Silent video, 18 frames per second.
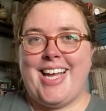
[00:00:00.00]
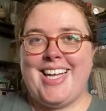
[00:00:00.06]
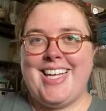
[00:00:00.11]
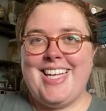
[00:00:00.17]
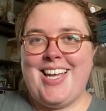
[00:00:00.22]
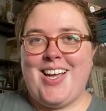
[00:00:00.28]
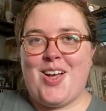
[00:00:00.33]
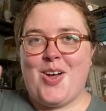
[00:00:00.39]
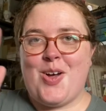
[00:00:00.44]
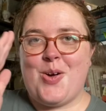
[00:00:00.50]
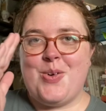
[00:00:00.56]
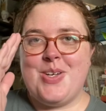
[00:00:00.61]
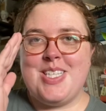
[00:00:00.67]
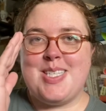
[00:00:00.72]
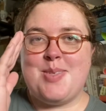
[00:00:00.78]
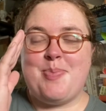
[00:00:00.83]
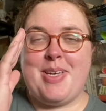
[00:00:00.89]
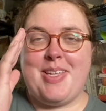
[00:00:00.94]
Hey y'all,
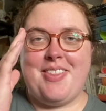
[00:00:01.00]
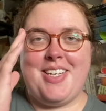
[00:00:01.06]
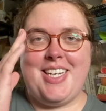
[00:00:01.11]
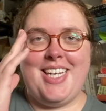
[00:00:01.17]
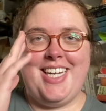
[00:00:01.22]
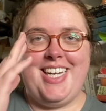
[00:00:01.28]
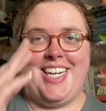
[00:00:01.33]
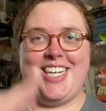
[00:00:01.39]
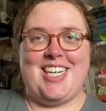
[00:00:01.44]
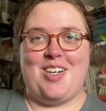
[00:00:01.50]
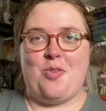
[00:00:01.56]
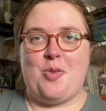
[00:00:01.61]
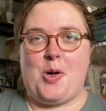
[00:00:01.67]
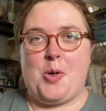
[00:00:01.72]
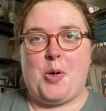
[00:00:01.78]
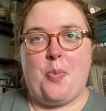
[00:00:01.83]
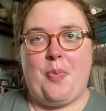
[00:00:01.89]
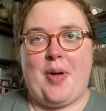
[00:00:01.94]
it's Bethany here.
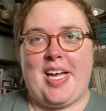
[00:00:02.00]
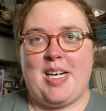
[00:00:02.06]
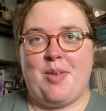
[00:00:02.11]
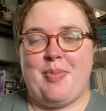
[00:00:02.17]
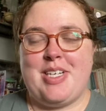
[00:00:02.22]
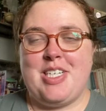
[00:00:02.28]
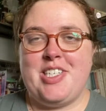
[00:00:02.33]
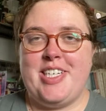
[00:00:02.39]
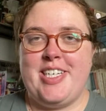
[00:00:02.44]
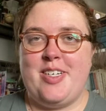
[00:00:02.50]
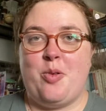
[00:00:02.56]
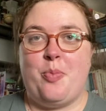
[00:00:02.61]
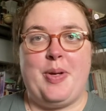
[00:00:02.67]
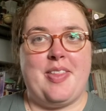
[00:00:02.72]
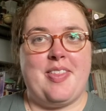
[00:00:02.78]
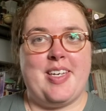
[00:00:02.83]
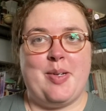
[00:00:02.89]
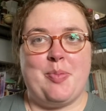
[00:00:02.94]
Welcome back to my channel,
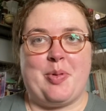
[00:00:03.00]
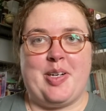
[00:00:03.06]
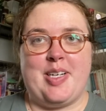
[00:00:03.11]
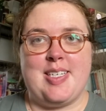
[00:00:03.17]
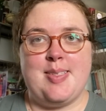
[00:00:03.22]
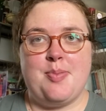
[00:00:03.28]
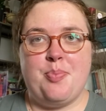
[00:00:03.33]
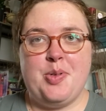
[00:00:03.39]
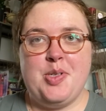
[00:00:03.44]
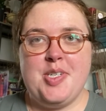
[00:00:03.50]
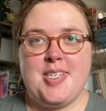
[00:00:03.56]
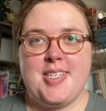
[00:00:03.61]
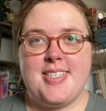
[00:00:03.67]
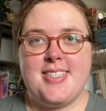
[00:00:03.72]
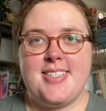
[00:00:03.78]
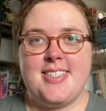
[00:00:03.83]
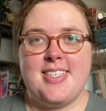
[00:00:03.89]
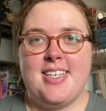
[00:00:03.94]
Bethany Brings
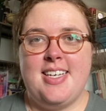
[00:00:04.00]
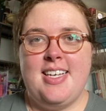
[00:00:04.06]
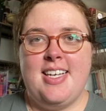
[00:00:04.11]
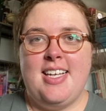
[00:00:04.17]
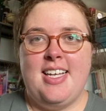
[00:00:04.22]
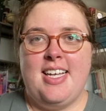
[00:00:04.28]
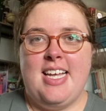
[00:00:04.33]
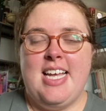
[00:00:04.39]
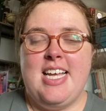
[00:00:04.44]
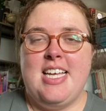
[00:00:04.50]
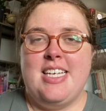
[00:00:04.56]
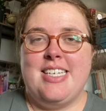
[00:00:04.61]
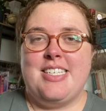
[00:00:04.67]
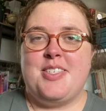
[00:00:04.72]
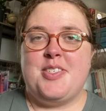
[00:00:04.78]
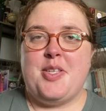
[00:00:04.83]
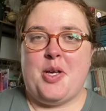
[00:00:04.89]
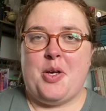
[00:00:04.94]
Books.
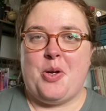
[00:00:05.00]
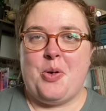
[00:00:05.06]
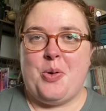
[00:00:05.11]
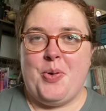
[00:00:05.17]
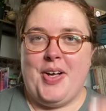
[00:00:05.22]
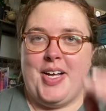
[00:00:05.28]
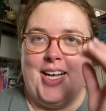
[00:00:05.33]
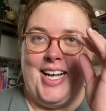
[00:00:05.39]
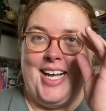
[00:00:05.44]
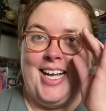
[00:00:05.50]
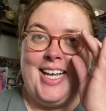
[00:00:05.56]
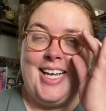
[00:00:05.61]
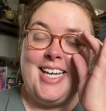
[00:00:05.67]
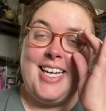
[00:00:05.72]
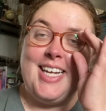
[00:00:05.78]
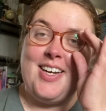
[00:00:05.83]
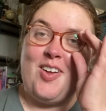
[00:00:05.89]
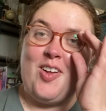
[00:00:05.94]
So,
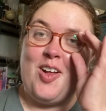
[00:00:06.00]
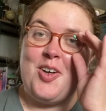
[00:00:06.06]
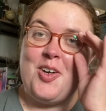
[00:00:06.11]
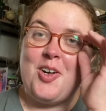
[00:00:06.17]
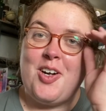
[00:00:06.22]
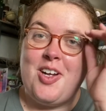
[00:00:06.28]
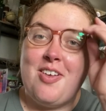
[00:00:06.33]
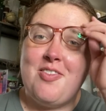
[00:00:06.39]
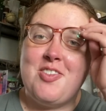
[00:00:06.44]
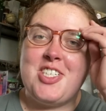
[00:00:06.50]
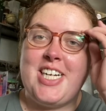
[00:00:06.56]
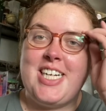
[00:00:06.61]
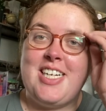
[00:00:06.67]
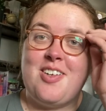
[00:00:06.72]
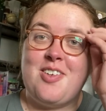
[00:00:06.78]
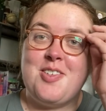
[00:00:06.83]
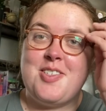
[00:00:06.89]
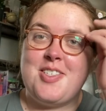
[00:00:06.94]
in honor of Jane
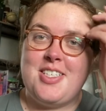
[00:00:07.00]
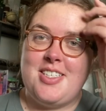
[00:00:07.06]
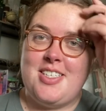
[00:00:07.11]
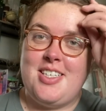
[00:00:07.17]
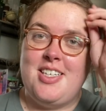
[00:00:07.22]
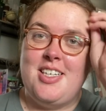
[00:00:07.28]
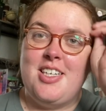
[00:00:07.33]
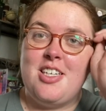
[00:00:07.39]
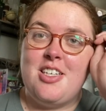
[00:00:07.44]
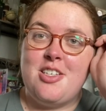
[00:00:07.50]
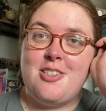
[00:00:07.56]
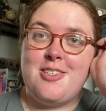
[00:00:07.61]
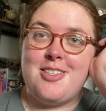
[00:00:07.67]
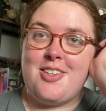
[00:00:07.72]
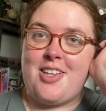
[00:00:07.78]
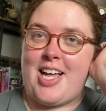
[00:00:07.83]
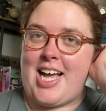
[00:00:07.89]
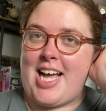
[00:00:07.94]
Austen
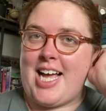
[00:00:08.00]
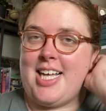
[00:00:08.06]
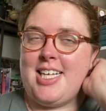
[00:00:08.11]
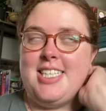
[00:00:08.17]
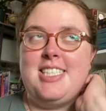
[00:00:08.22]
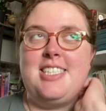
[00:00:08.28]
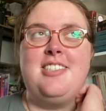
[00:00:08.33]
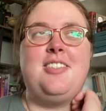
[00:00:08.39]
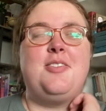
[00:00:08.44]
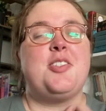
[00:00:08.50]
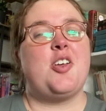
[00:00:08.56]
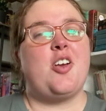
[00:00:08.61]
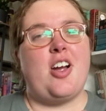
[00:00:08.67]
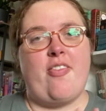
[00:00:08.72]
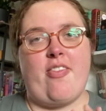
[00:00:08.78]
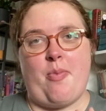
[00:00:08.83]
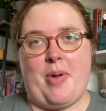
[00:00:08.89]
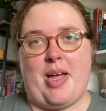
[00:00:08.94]
July, sorry
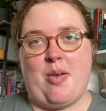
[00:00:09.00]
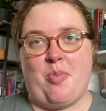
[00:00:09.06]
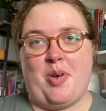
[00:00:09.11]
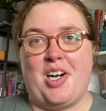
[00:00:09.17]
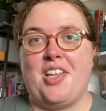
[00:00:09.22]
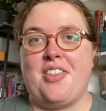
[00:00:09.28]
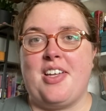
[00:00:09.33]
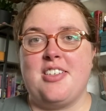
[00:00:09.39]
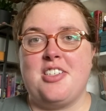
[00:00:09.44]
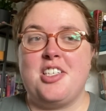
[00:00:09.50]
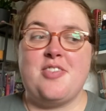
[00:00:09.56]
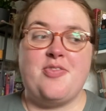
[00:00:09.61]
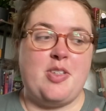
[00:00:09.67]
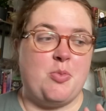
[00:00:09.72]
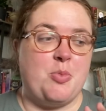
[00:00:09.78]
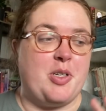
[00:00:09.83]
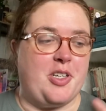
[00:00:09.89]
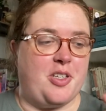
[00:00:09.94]
if I'm out of breath. I just
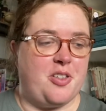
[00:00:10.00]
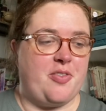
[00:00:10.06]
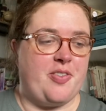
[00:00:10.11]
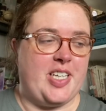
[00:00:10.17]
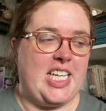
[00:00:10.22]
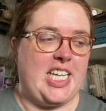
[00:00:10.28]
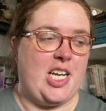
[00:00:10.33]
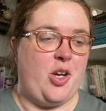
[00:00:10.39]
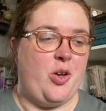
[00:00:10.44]
filmed another video.